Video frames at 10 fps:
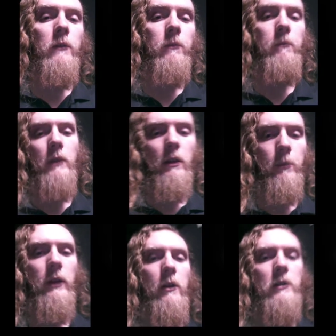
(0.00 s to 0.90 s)
Players could,
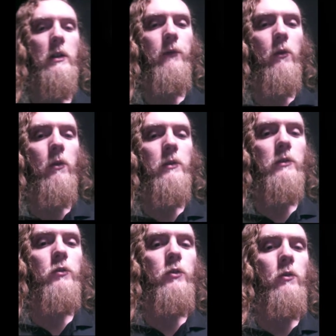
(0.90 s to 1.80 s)
of course,
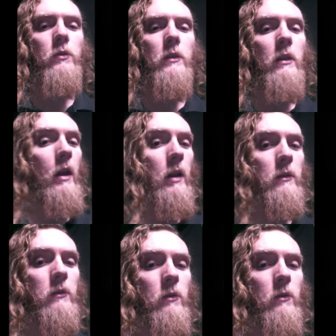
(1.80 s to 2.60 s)
choose not to steal